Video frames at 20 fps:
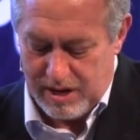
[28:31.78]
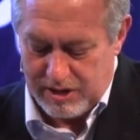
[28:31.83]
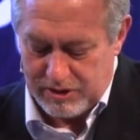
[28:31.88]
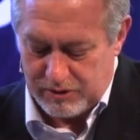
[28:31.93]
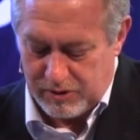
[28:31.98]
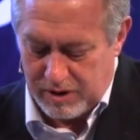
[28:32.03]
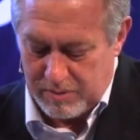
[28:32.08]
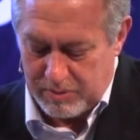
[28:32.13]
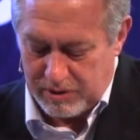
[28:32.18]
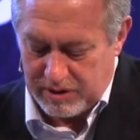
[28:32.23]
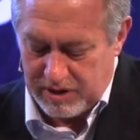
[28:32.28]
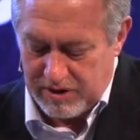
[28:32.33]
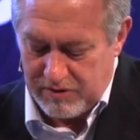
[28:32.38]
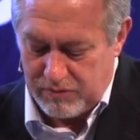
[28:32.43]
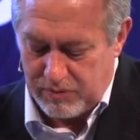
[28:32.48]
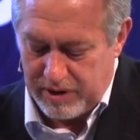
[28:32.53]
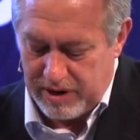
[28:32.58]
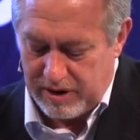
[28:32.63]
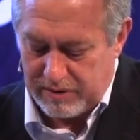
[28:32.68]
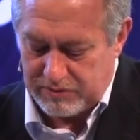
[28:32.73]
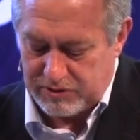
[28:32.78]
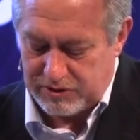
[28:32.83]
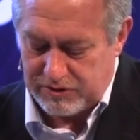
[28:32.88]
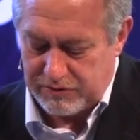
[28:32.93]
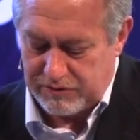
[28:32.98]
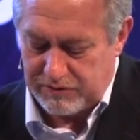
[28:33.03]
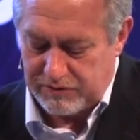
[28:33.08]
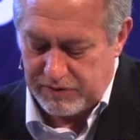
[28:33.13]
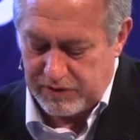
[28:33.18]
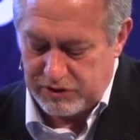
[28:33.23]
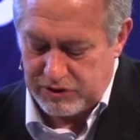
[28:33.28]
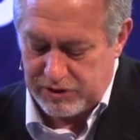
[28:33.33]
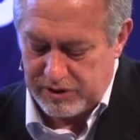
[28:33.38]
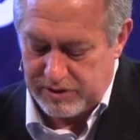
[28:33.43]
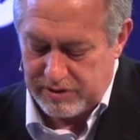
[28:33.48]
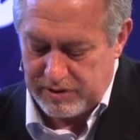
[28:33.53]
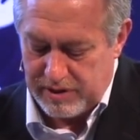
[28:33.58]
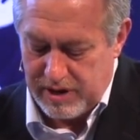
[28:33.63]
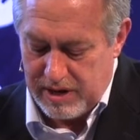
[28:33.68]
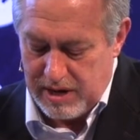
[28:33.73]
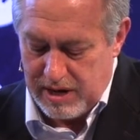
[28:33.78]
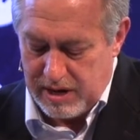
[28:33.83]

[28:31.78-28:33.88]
So I believe we have sufficient,